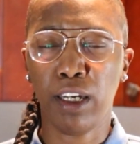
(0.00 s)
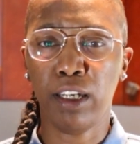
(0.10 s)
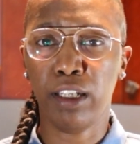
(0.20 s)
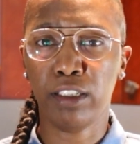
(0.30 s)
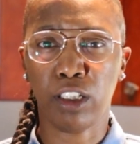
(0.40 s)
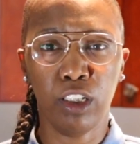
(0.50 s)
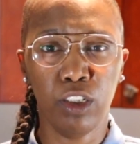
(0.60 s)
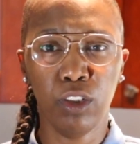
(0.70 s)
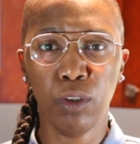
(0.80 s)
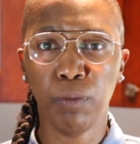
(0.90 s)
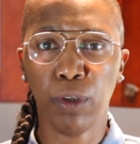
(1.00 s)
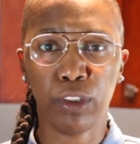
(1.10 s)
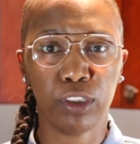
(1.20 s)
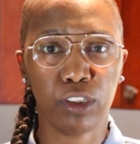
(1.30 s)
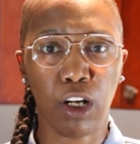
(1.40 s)
is a little
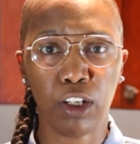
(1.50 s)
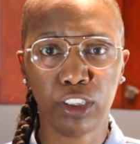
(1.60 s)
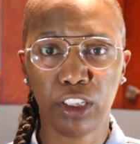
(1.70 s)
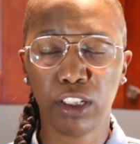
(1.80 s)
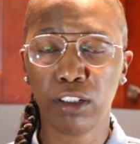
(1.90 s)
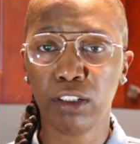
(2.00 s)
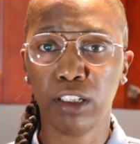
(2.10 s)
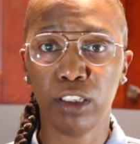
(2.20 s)
more starchier.